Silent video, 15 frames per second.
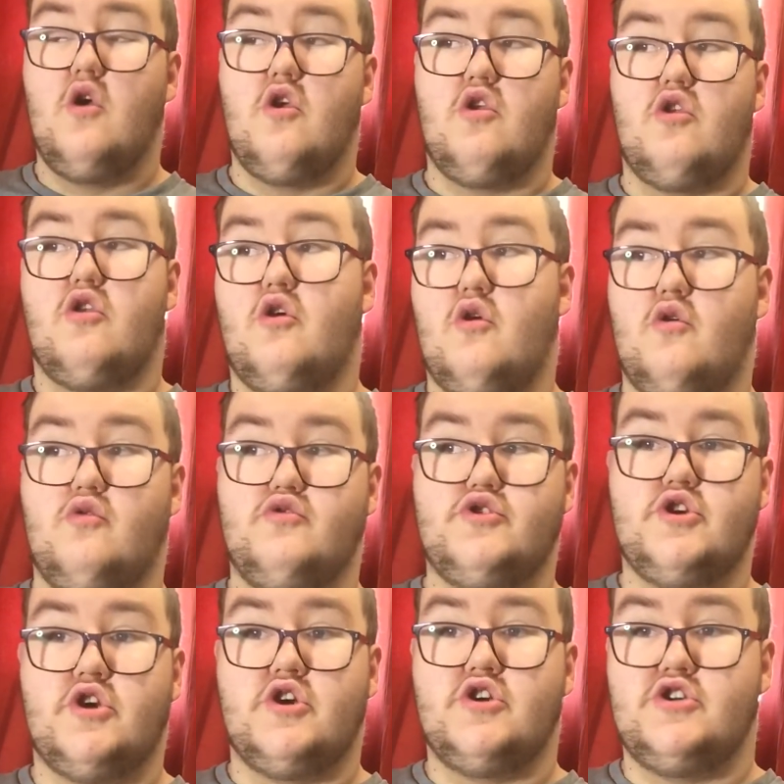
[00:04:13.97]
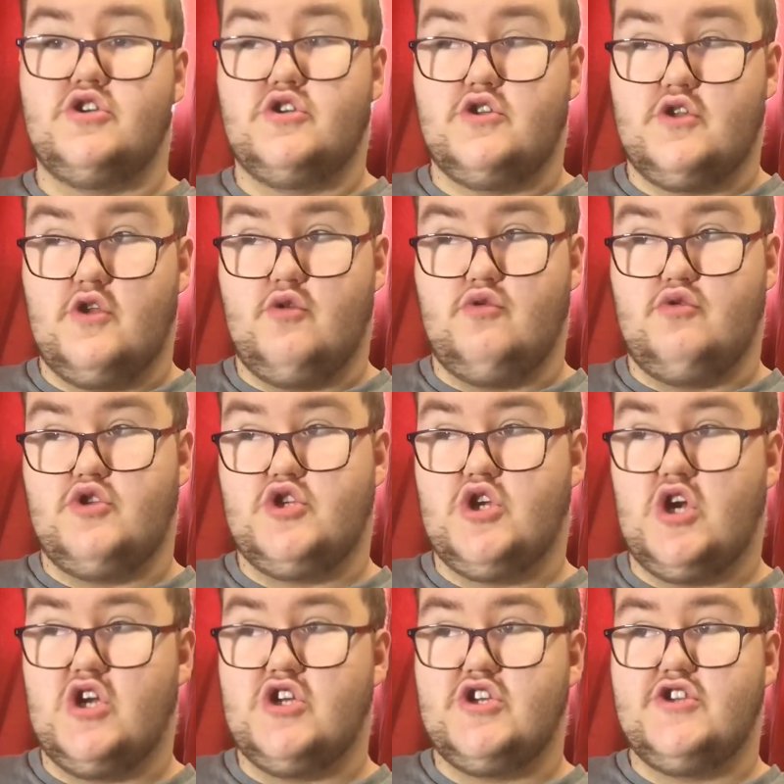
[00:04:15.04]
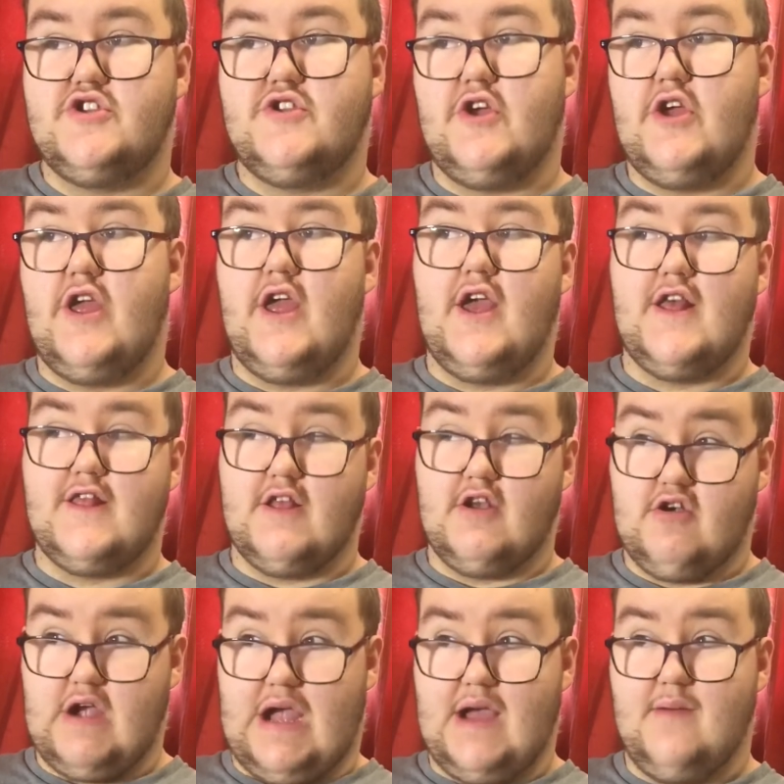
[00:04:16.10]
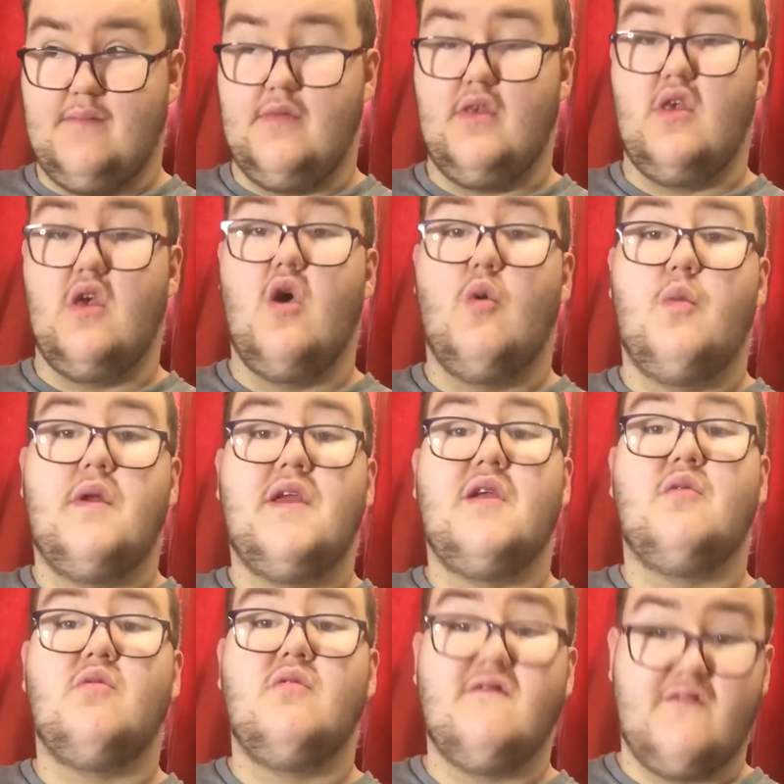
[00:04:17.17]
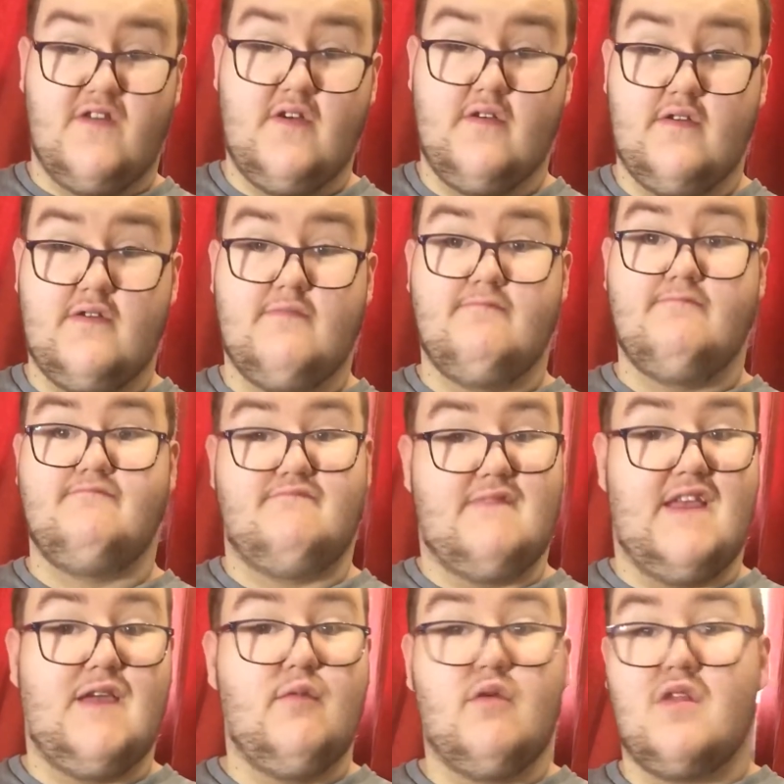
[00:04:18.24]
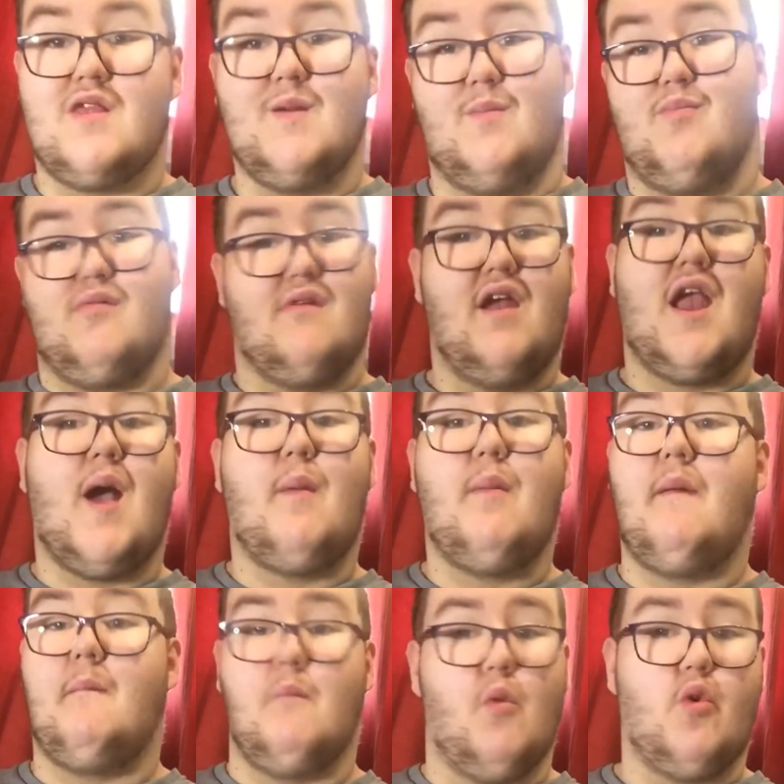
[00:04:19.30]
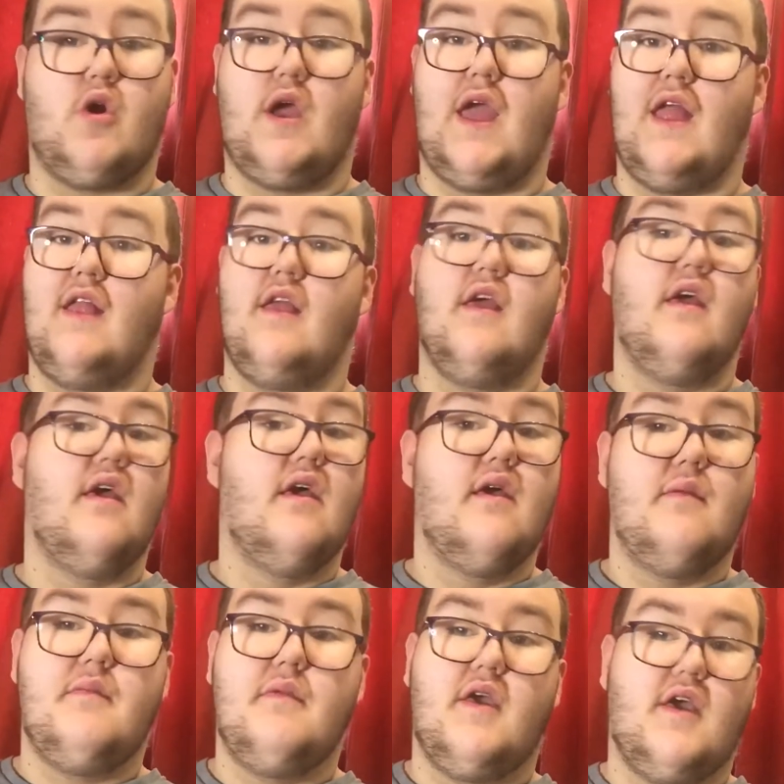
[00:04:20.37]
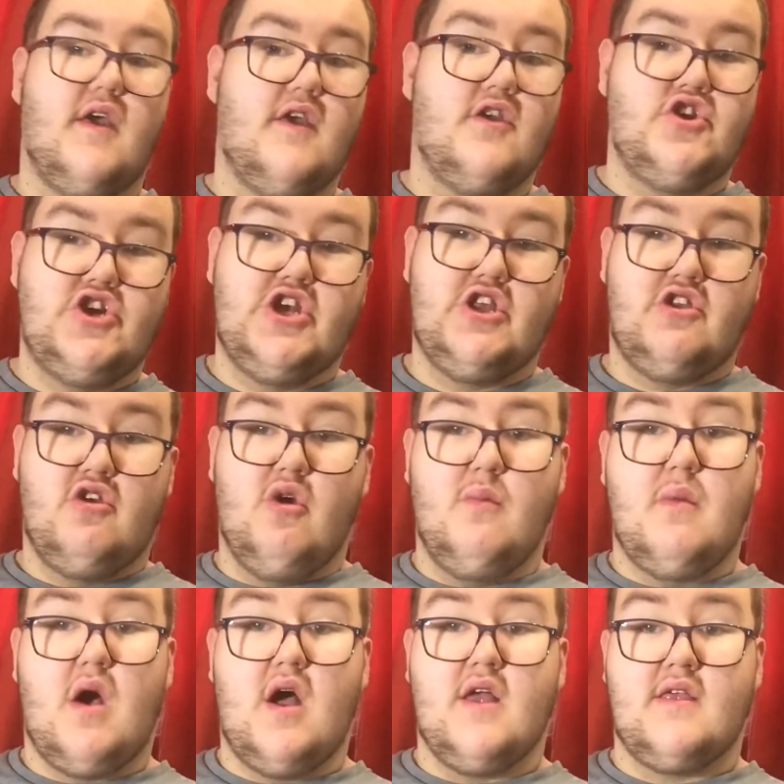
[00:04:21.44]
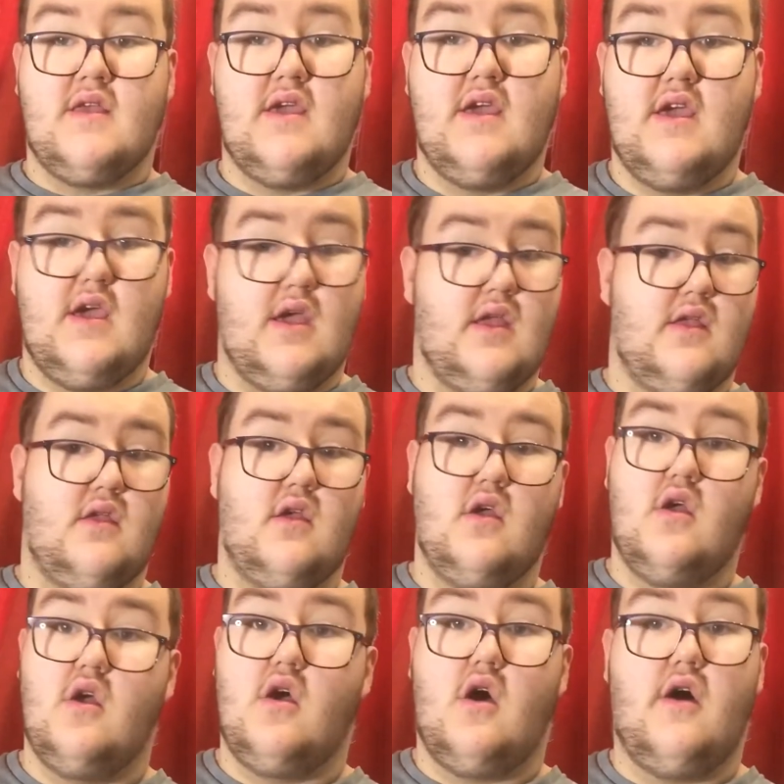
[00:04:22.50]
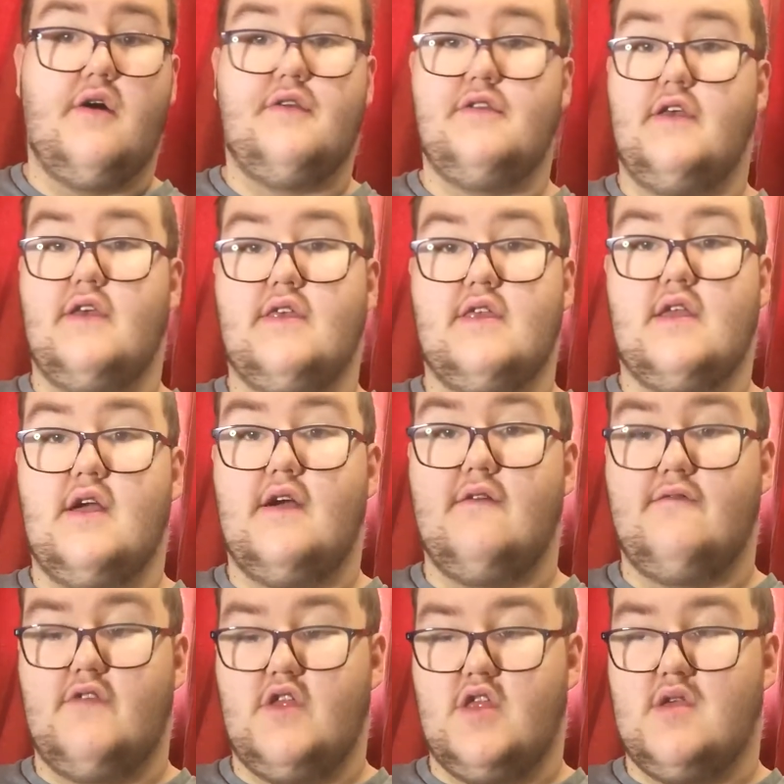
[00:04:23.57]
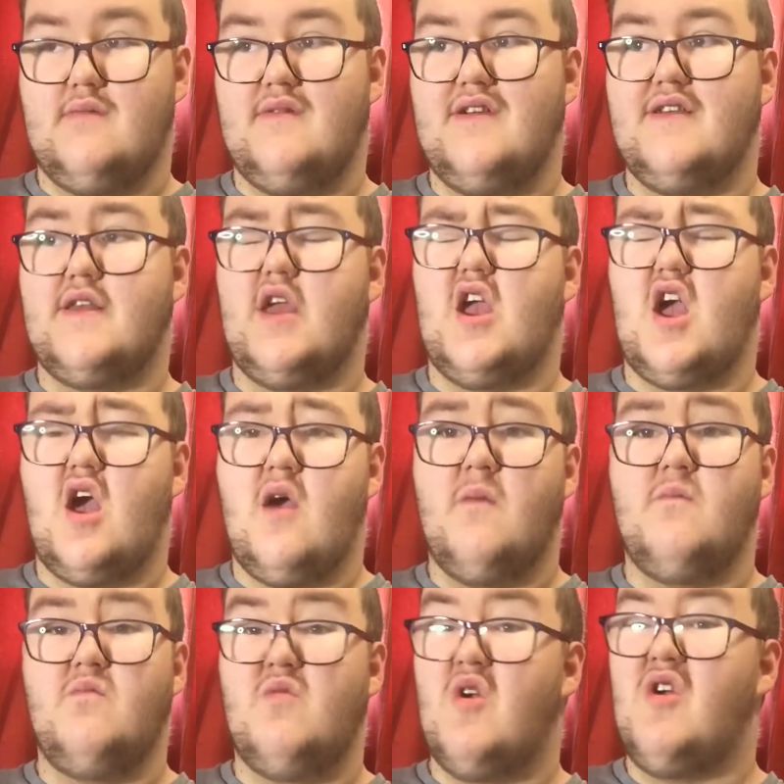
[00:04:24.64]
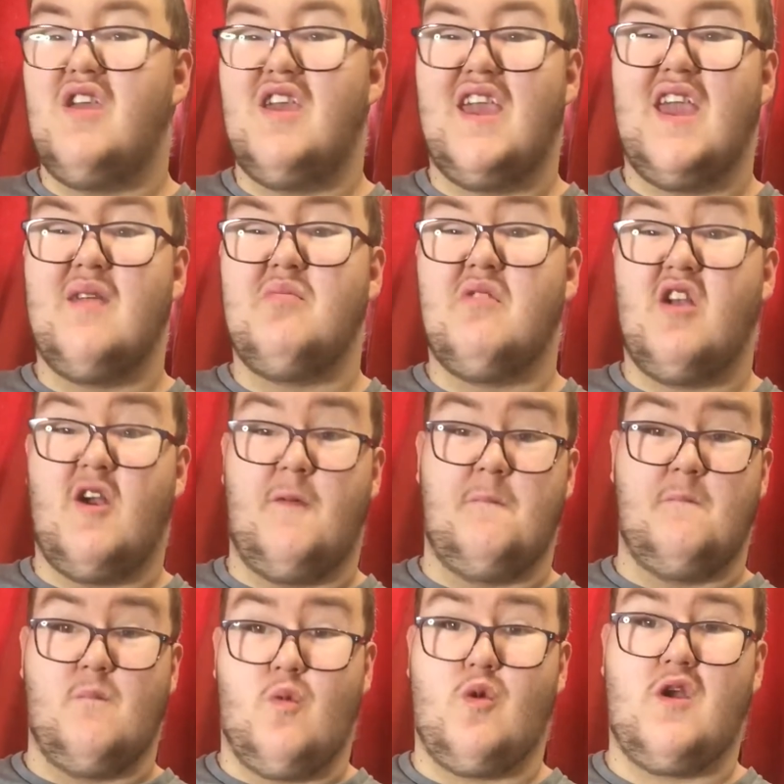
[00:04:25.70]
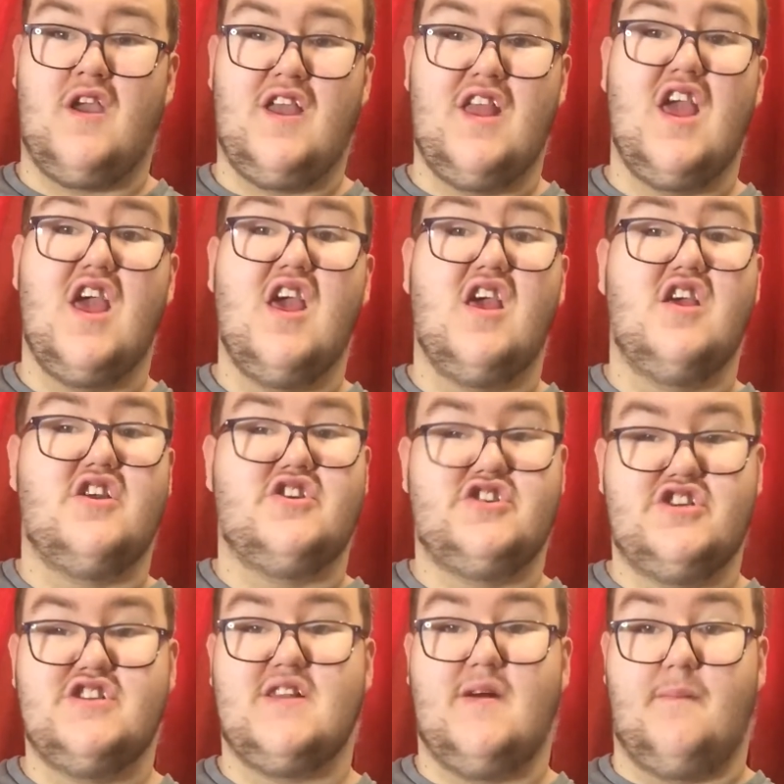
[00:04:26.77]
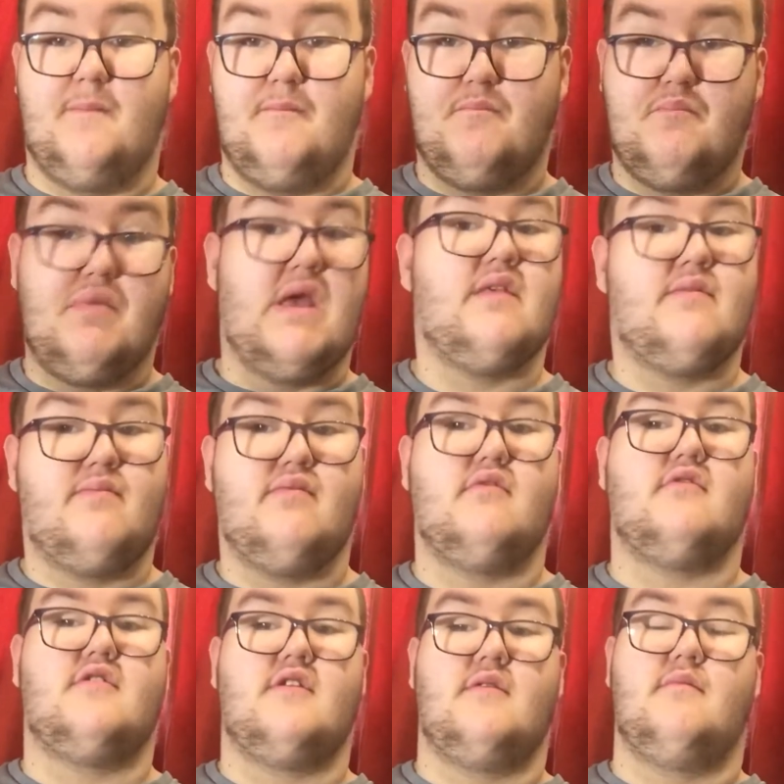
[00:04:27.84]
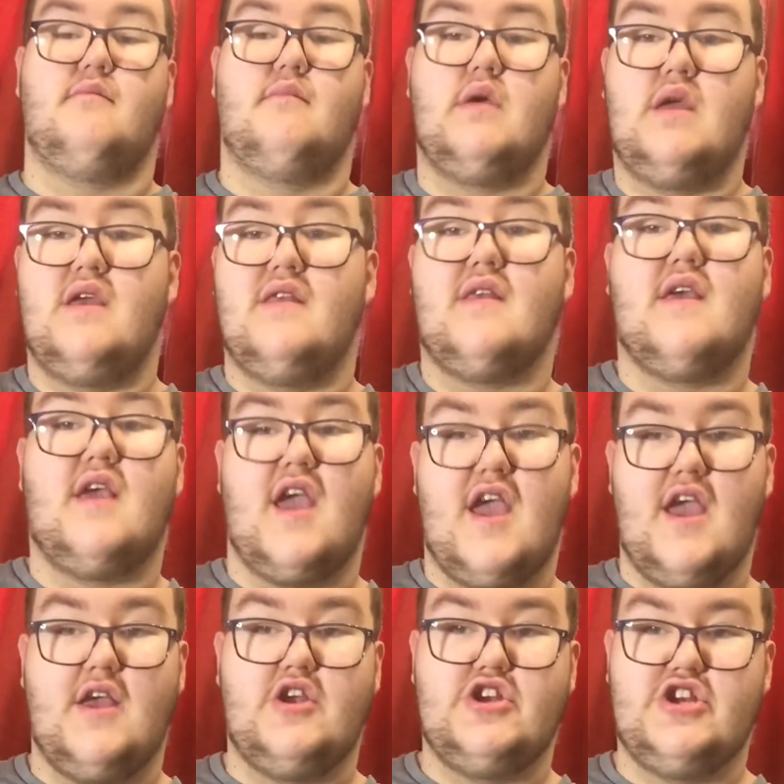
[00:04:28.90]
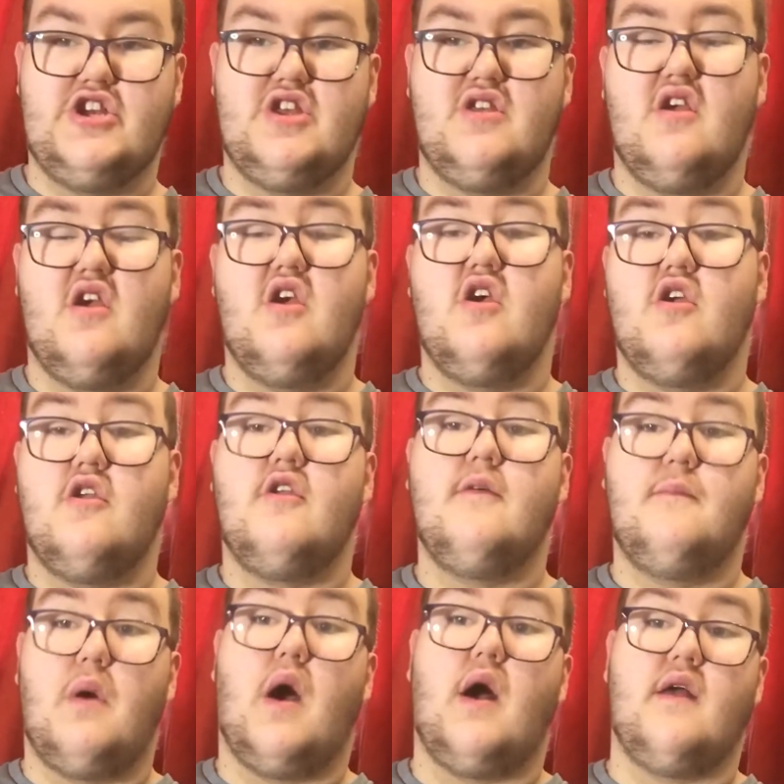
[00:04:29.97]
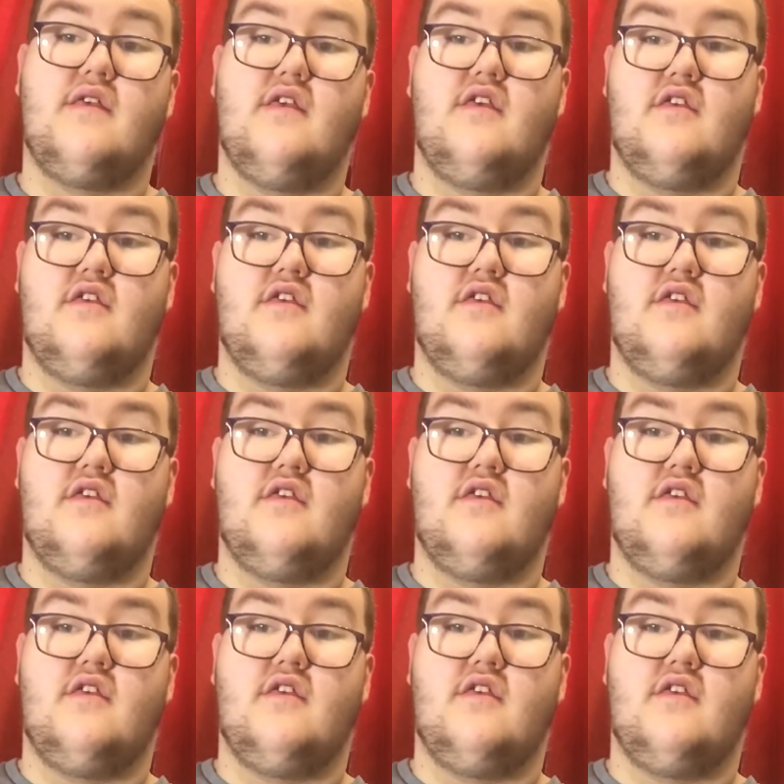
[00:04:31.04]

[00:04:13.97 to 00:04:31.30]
So Josh is looking at the crowd when he reveals that he wants to break up with Morgan because she's too bossy and all this stuff. And Sabrina's like, no, you can't break up with Morgan. She's the best person. But he's like, hey, she's too bossy.